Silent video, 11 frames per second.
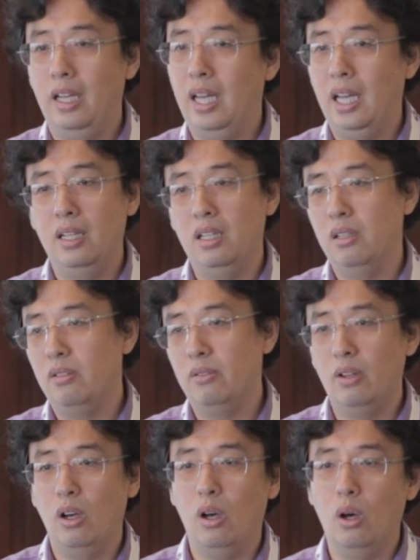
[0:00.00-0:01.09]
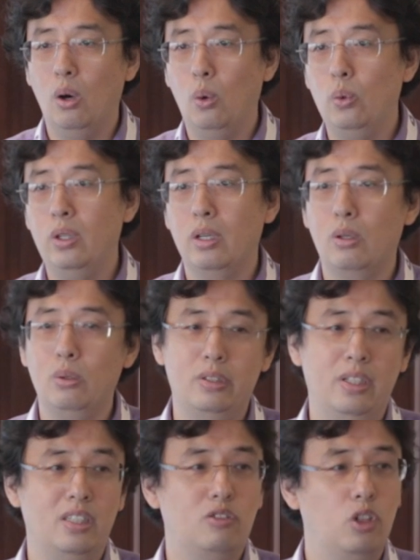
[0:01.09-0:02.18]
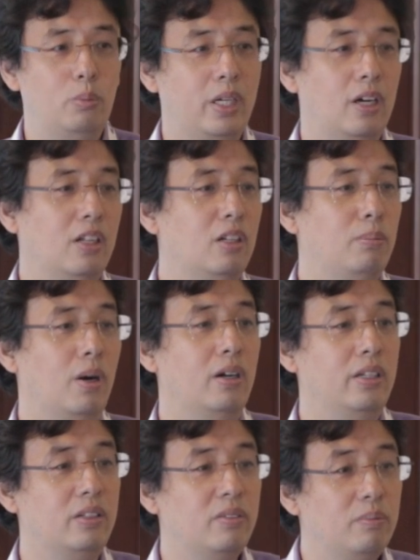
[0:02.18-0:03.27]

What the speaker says: and all the good things will be counterparted.